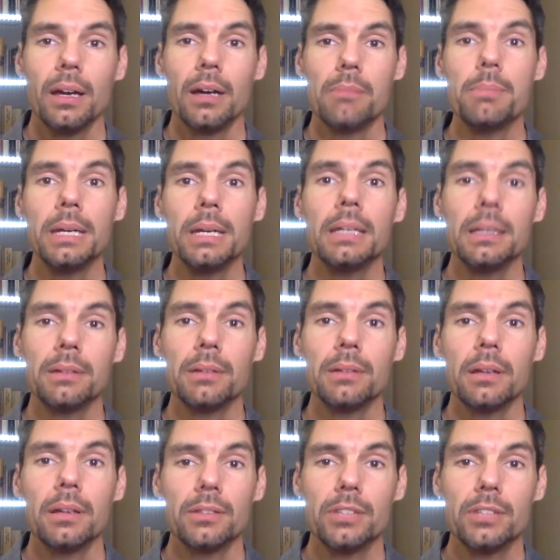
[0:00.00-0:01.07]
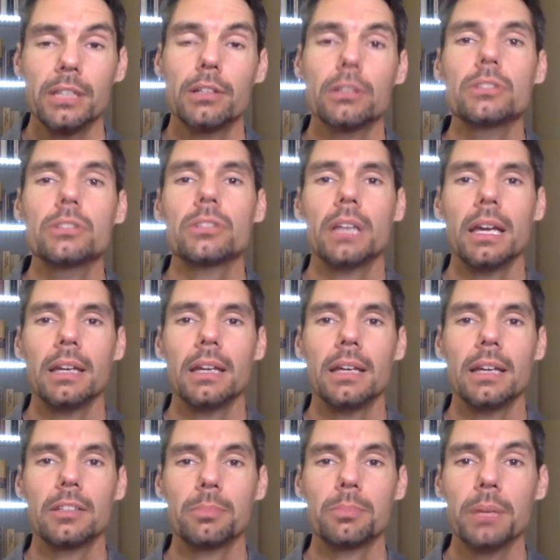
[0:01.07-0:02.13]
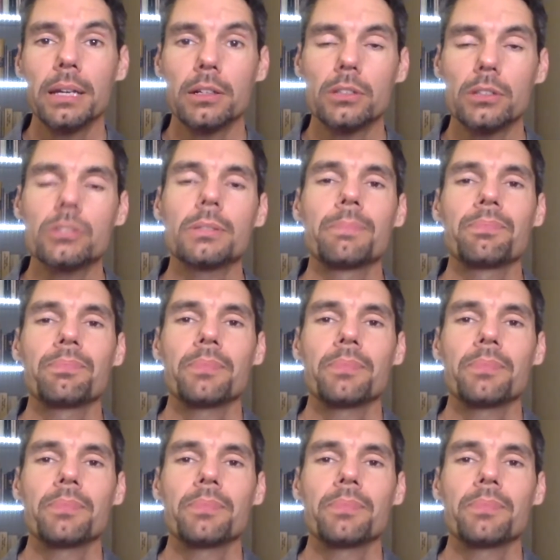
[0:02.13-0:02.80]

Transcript: meaning seekers and explainers,